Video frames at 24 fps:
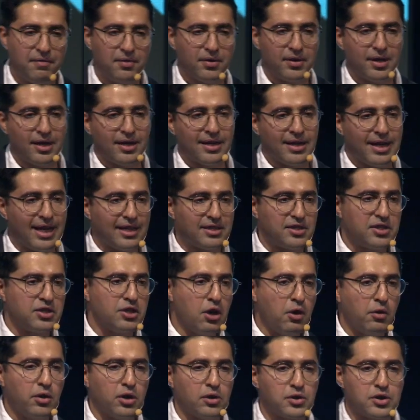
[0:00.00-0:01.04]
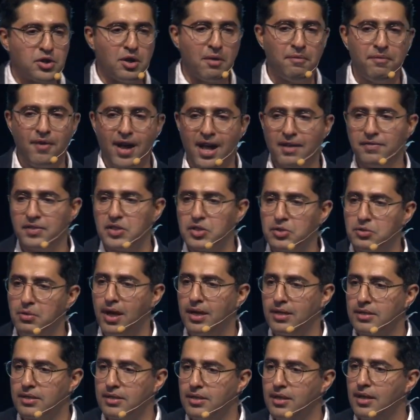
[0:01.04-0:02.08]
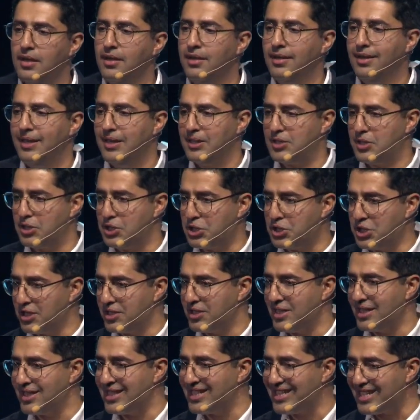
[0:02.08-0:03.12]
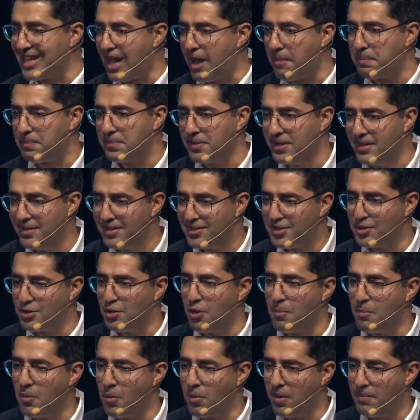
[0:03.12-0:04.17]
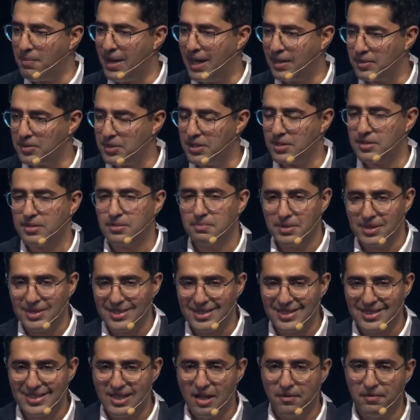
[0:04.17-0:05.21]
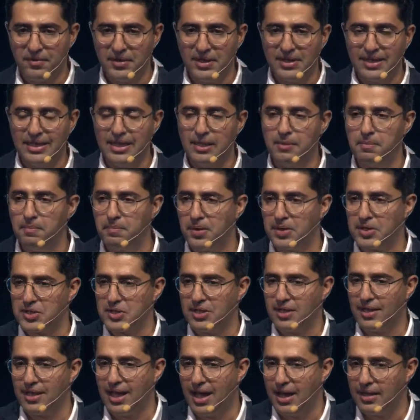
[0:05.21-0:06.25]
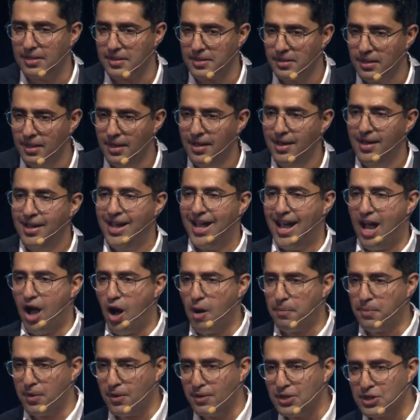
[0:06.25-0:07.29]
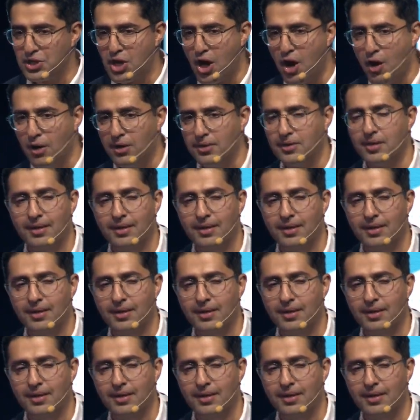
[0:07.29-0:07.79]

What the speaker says: You can get to know your top 5 strengths. It's just a step to know more about it, but it's definitely personalized. I hope you enjoyed.